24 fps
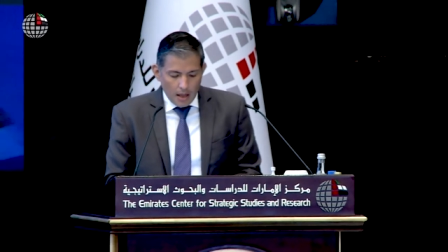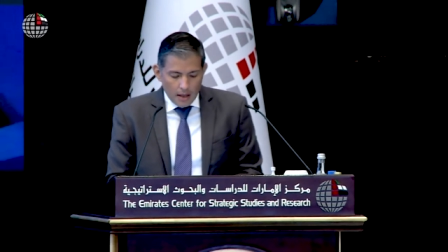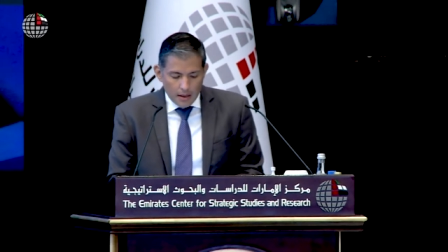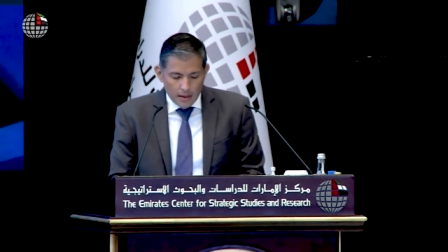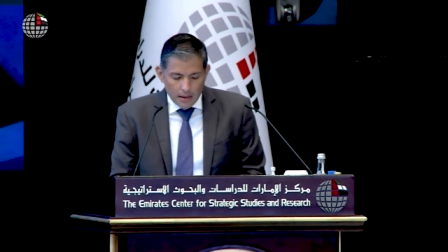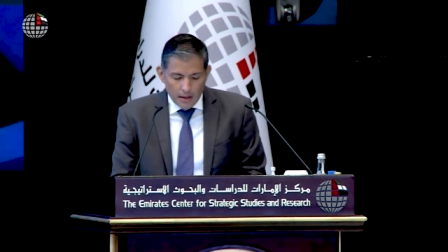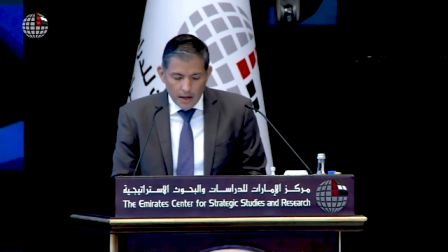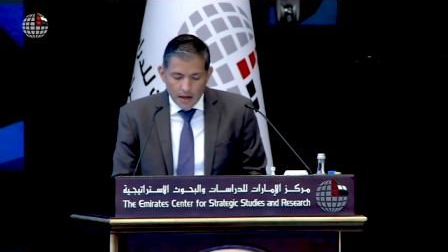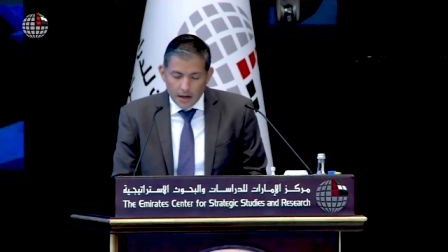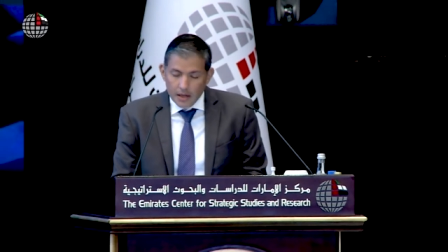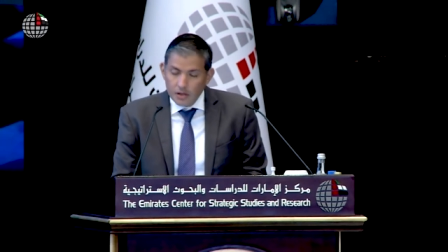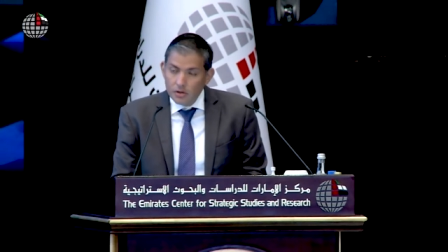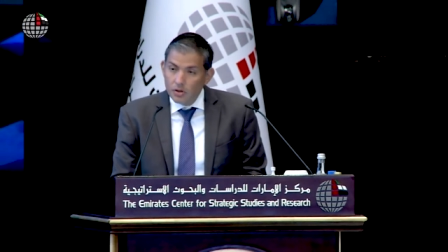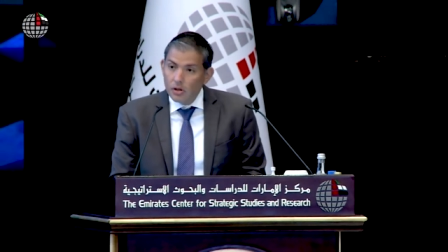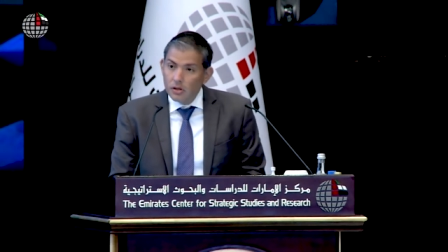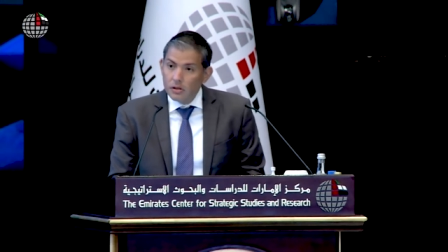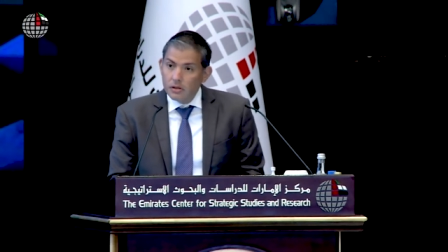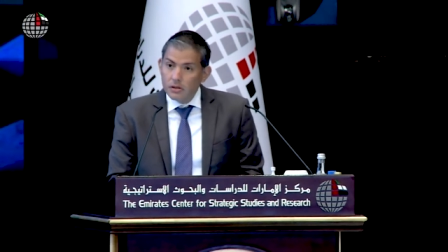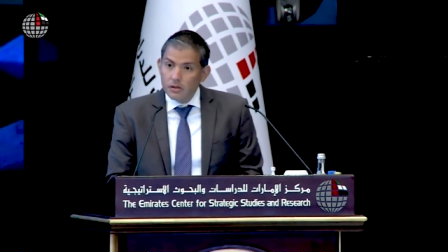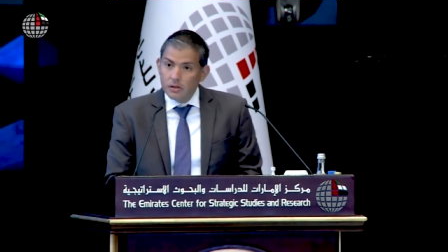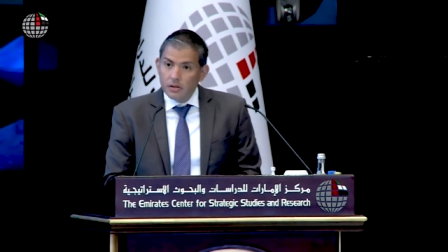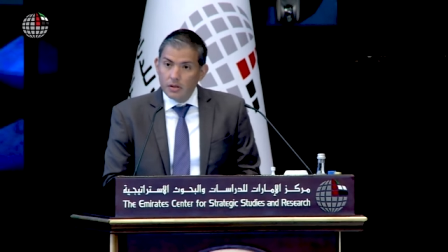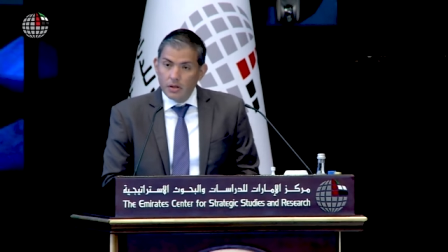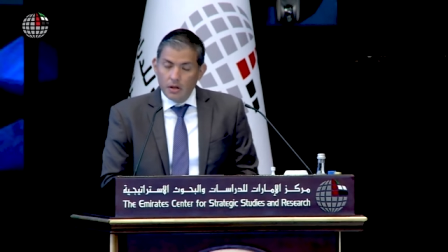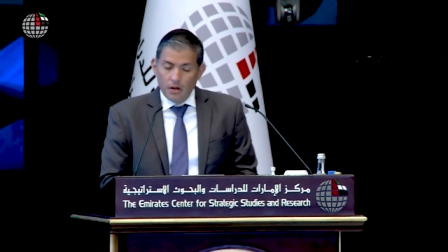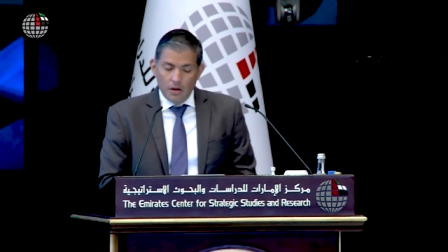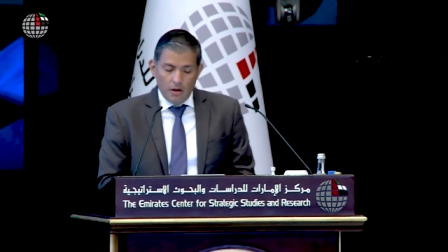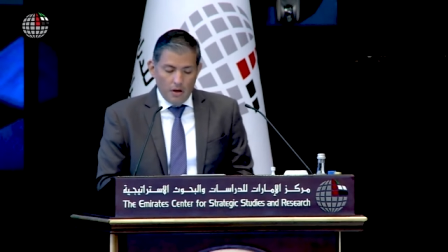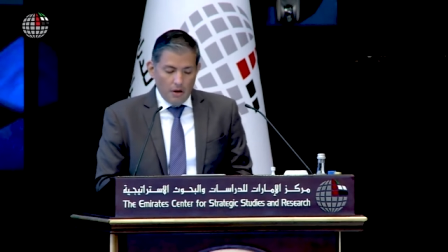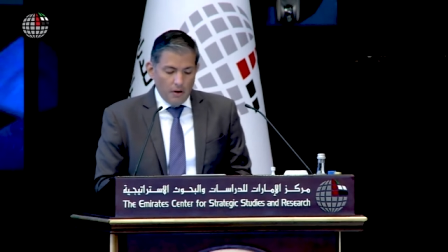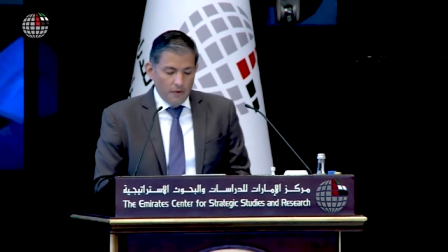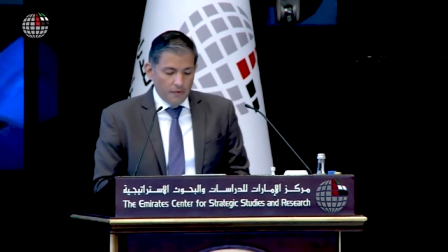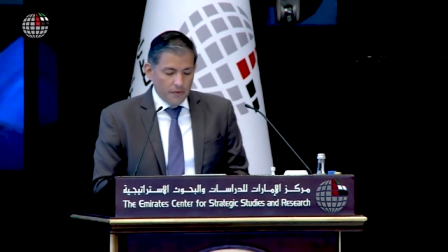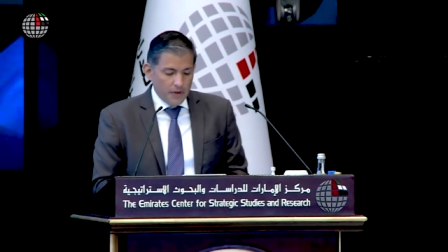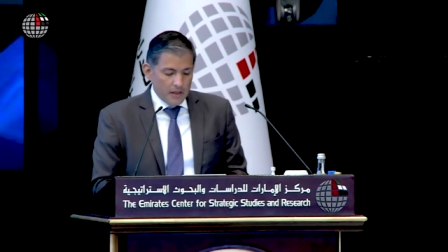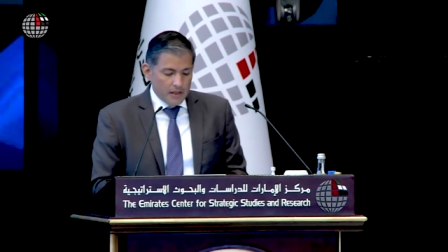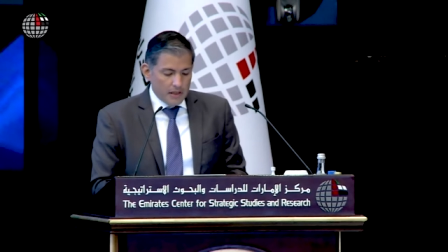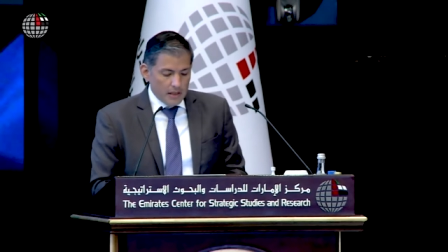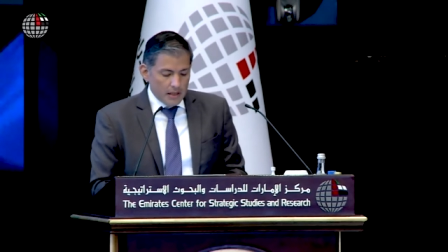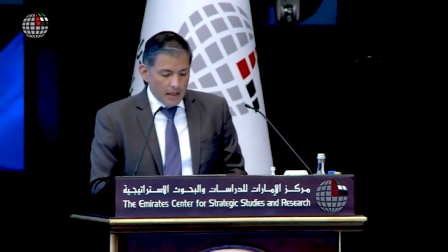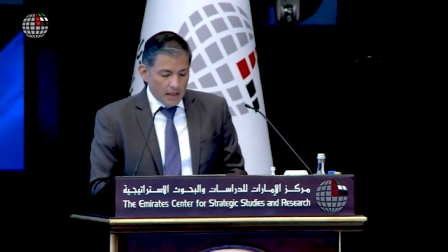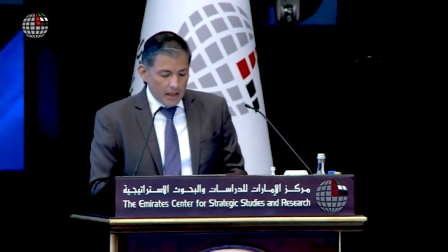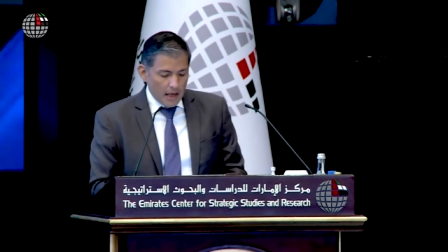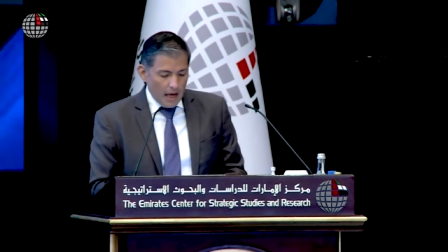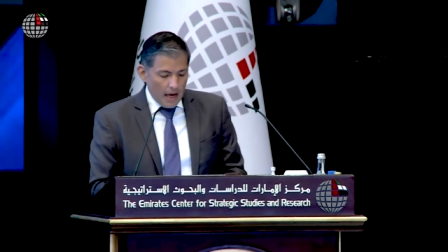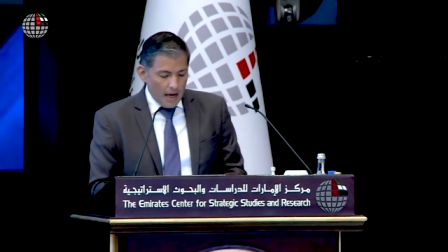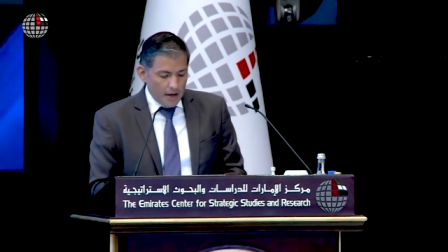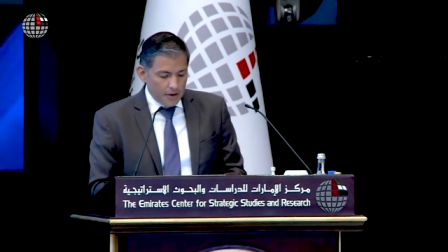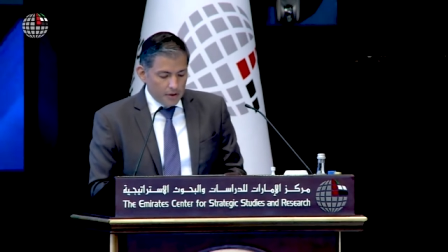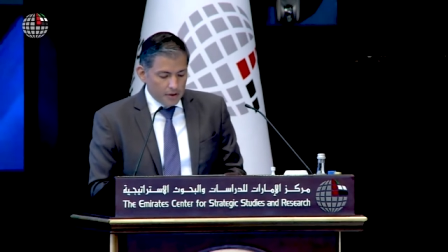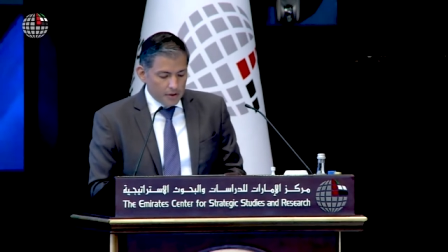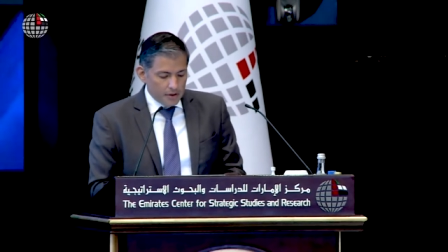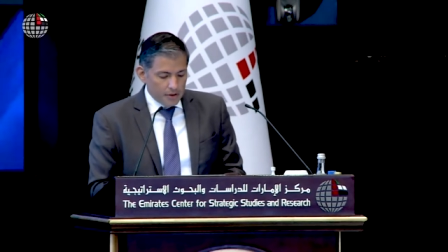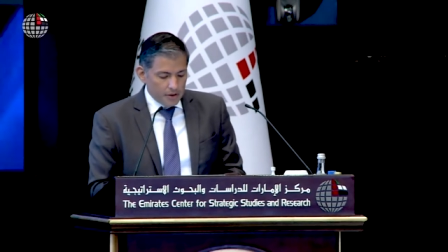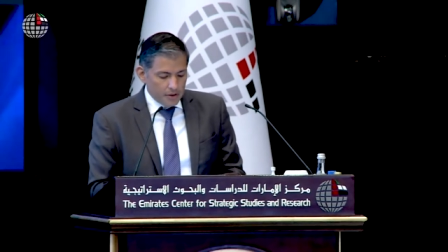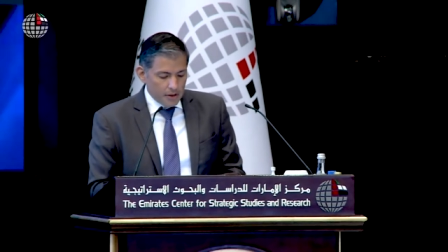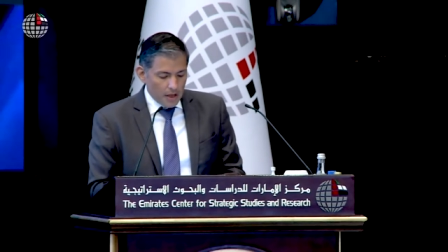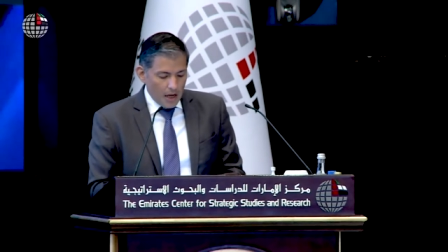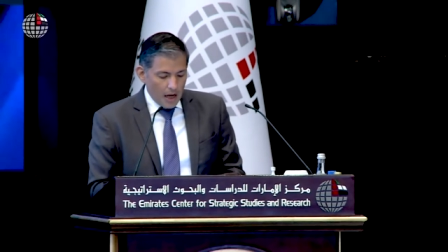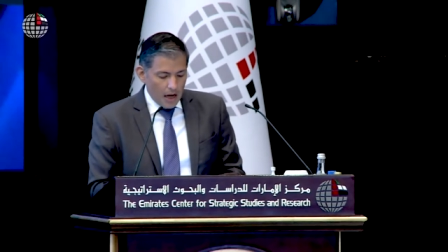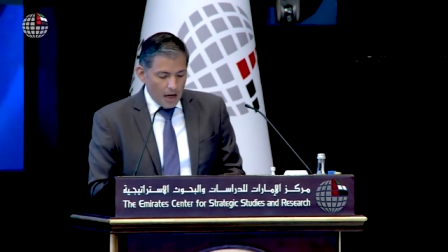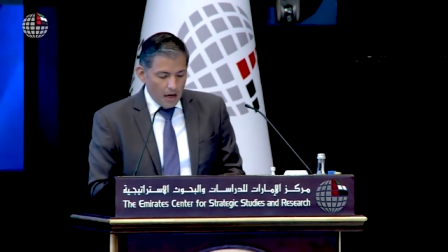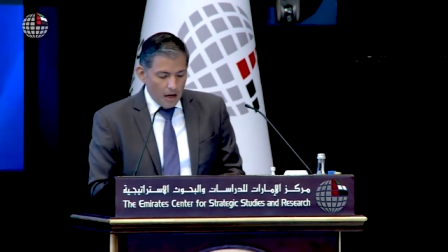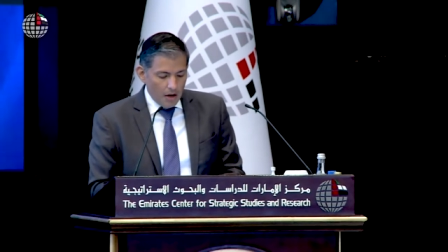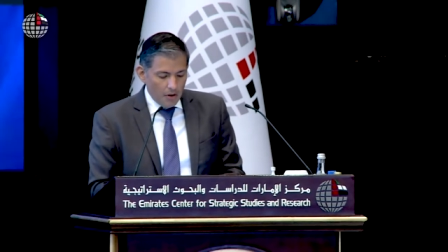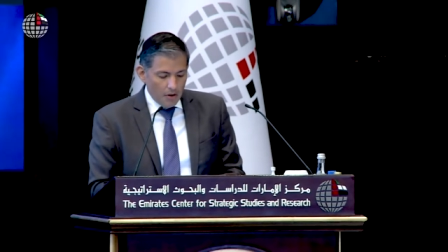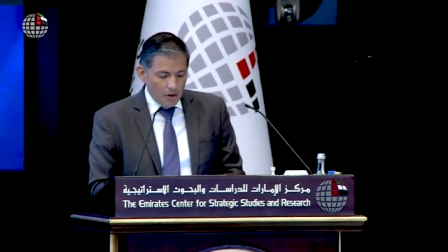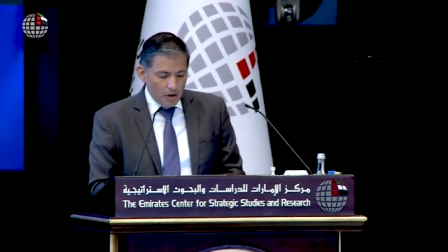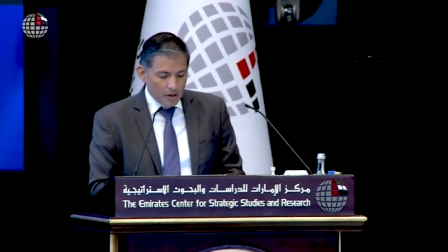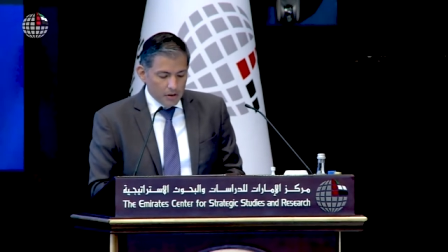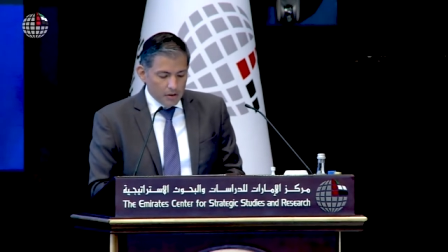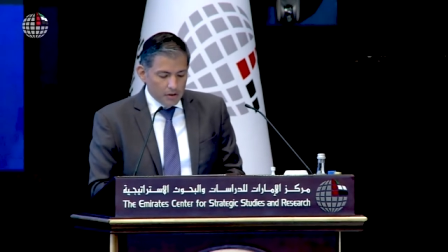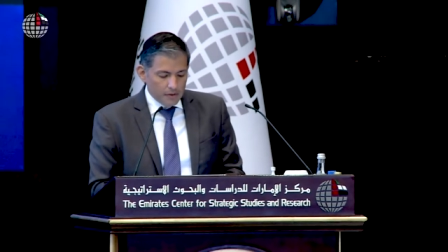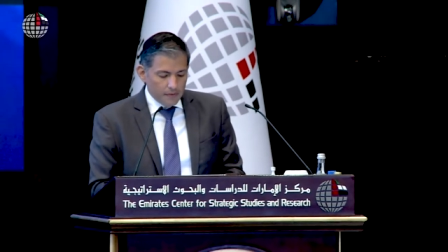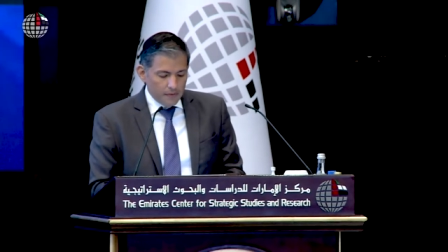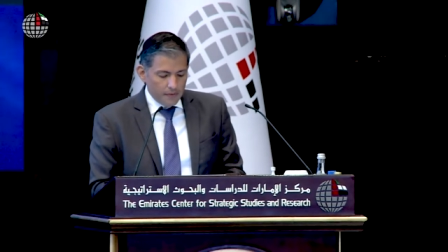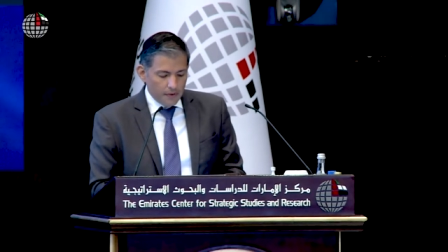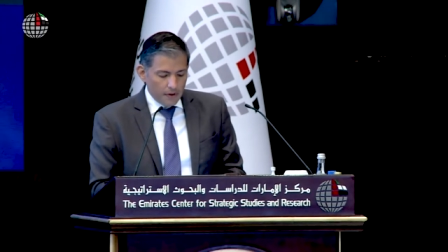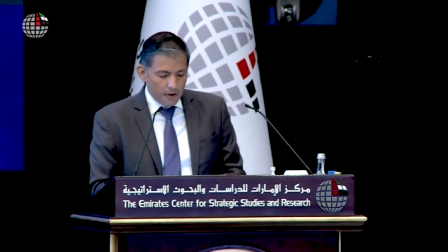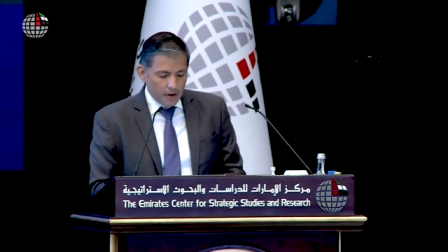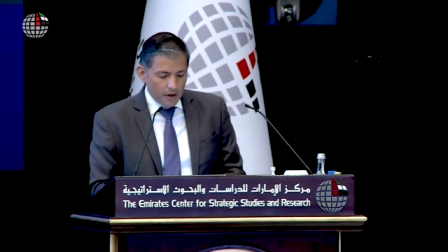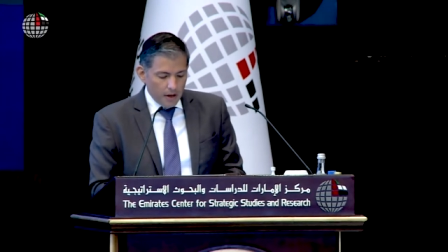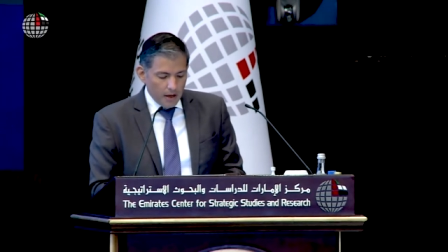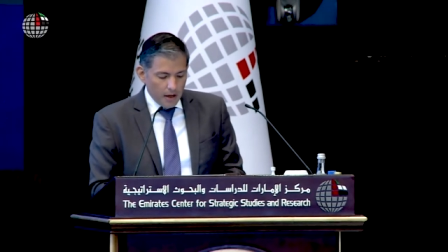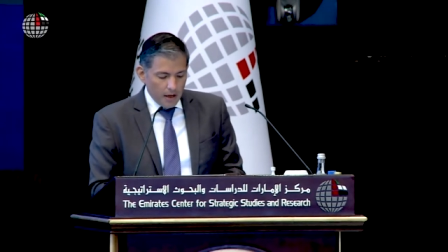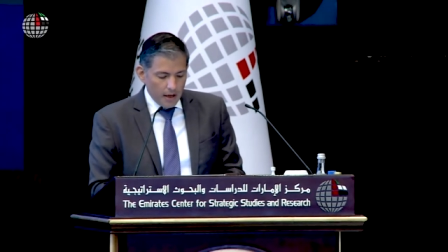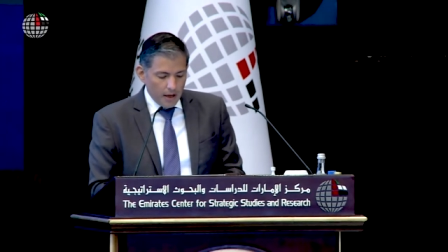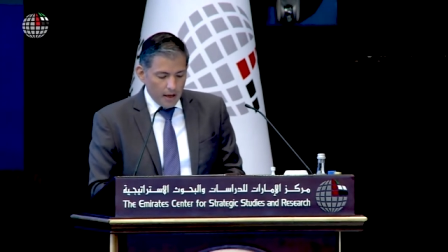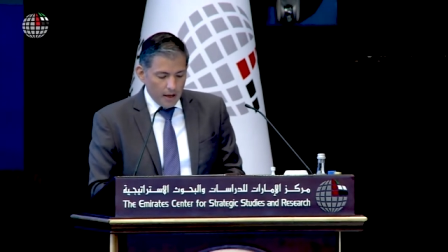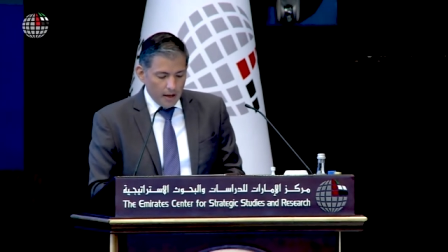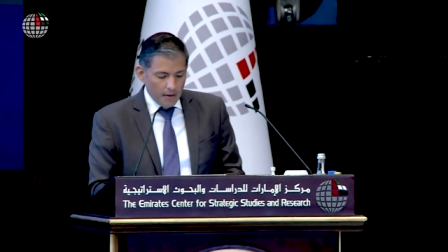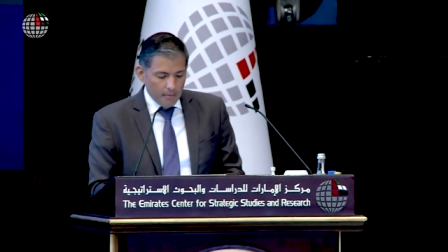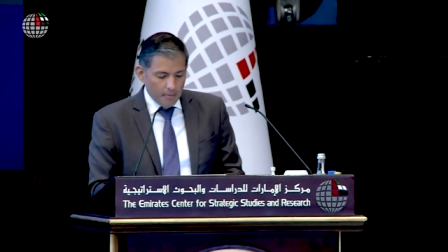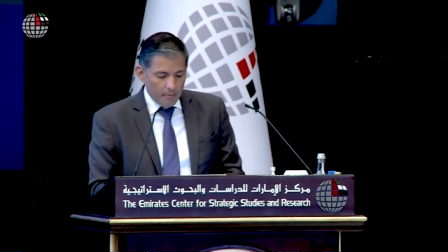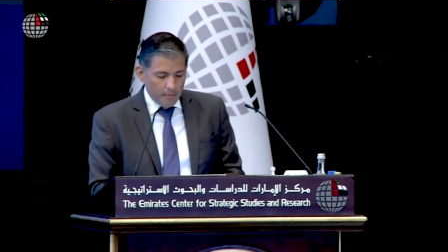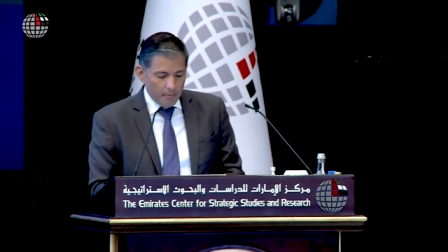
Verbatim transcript: The results of these indicators allow us for a,